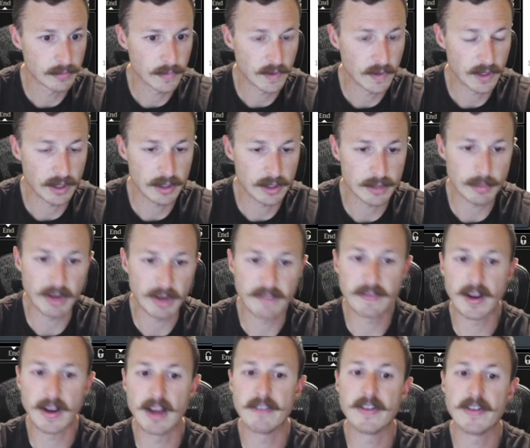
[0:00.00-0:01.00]
There's my
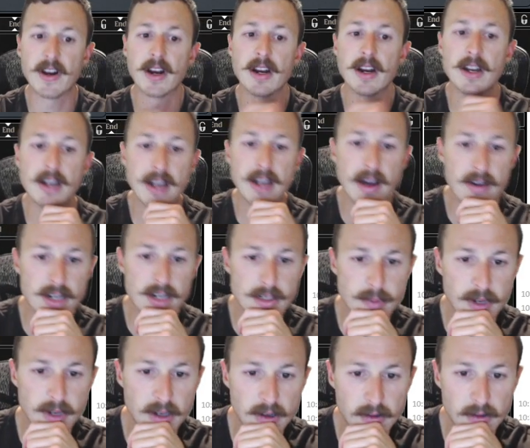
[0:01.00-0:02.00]
5 fairy and
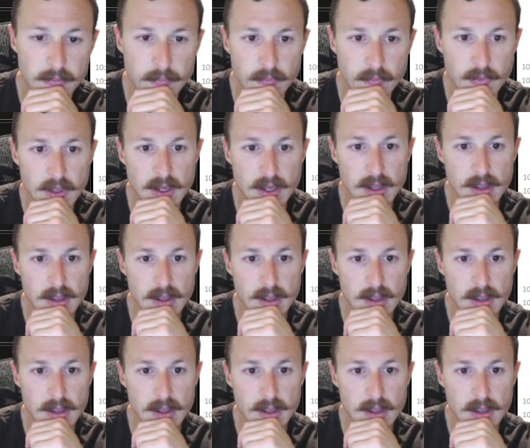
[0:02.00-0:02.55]
counterspell. I